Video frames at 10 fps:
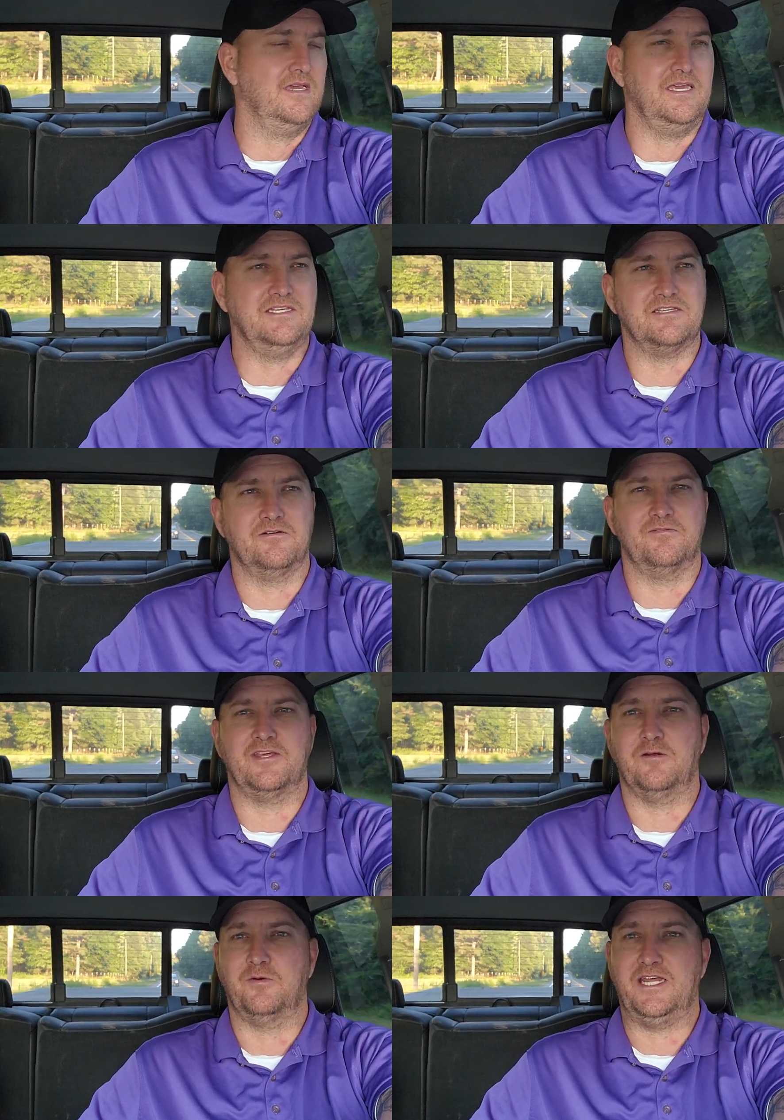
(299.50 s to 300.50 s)
He's over
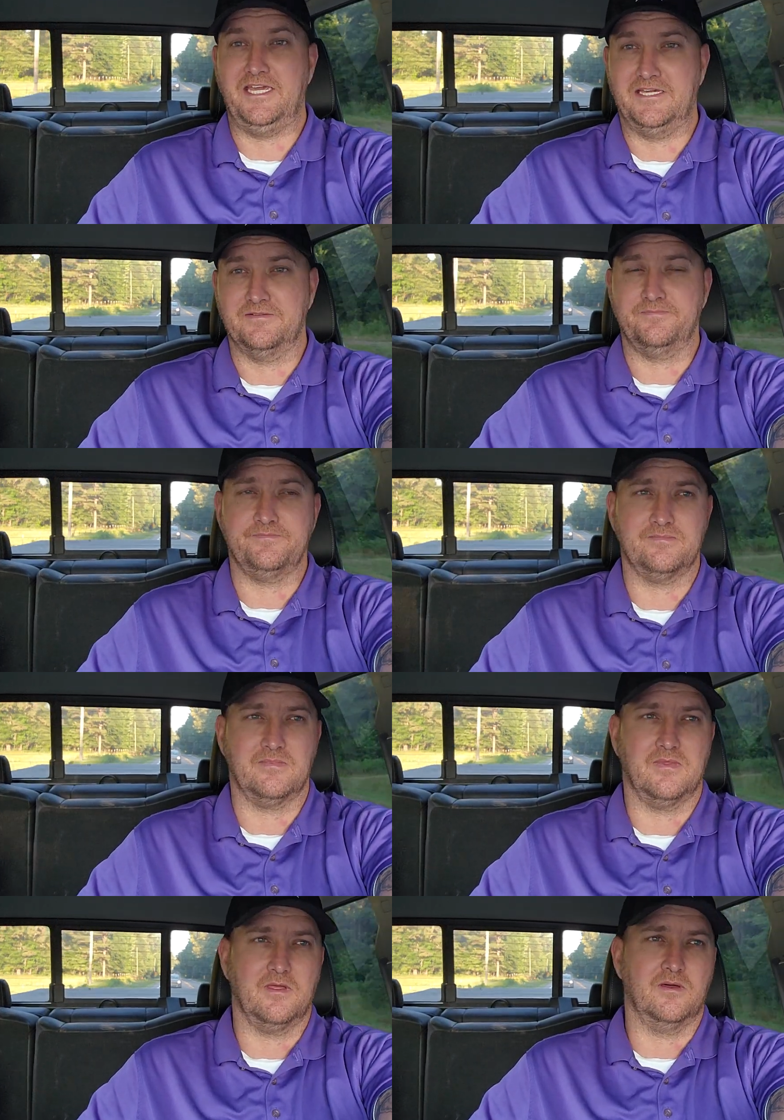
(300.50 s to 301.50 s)
there with
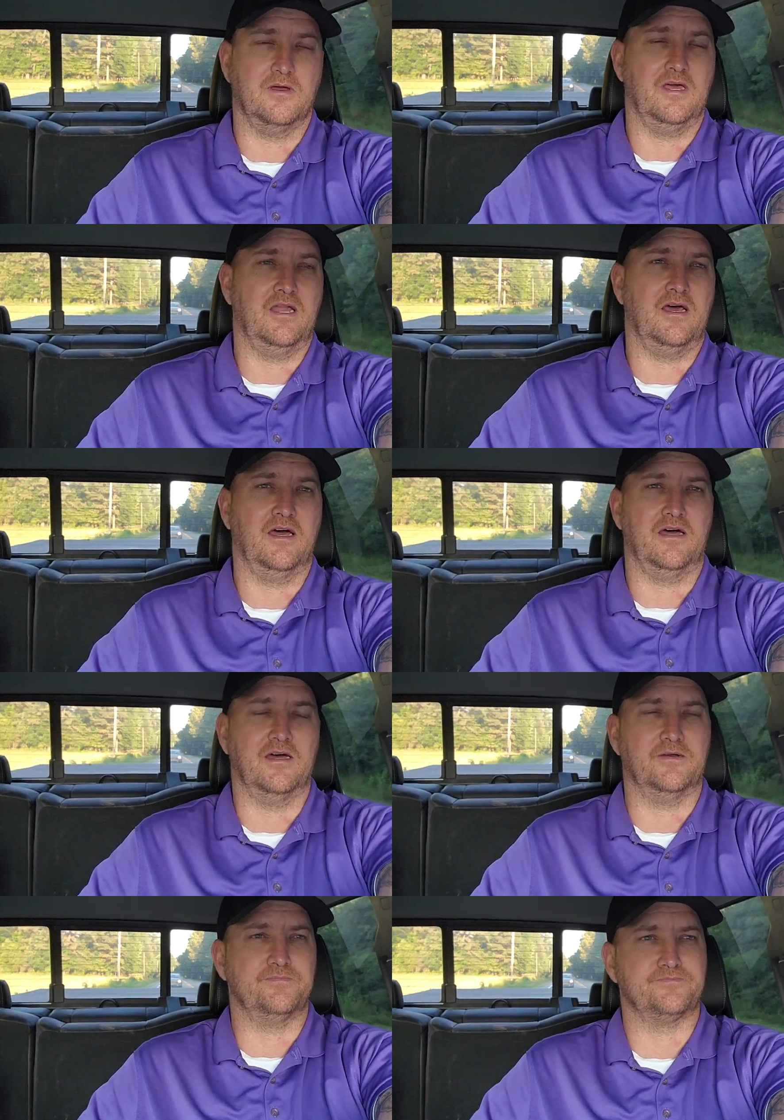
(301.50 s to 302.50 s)
Ian, and
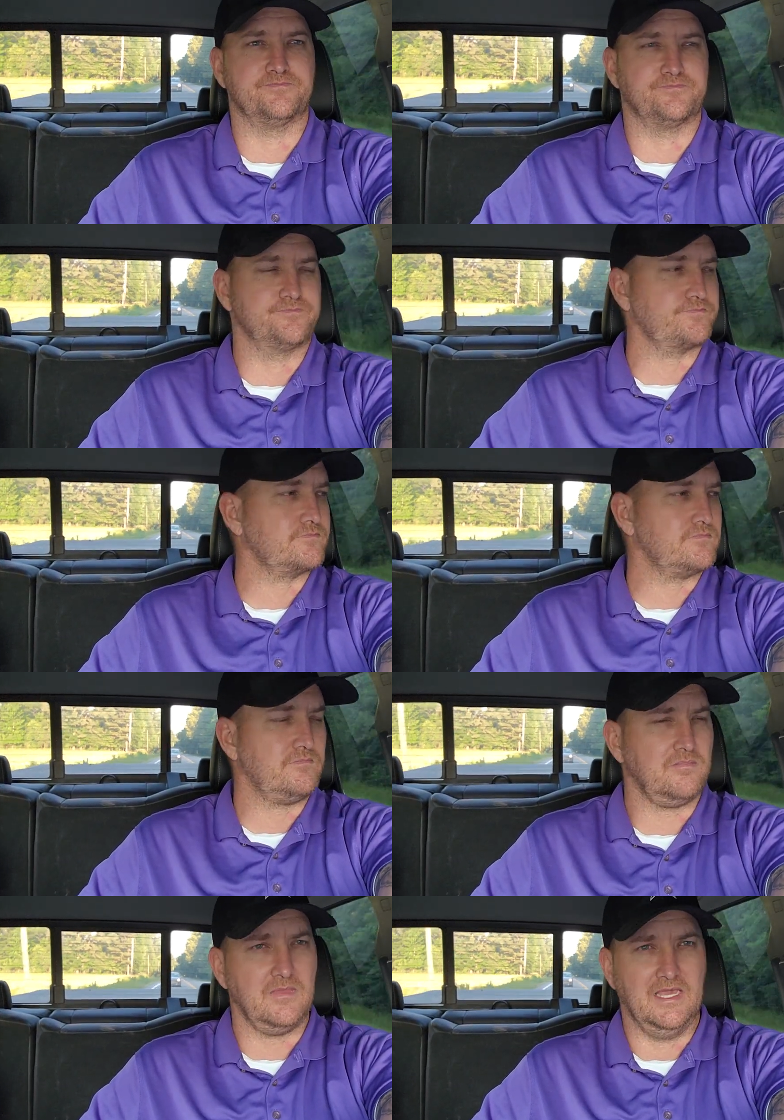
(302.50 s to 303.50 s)

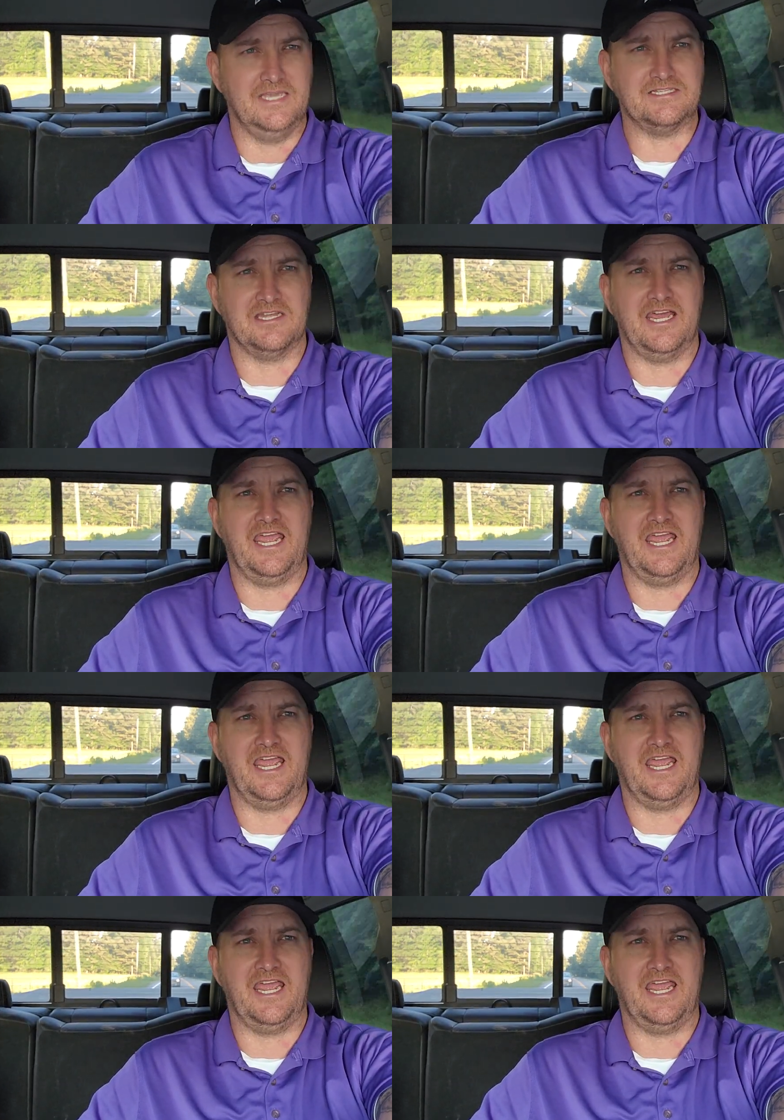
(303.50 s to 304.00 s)
uh, he's going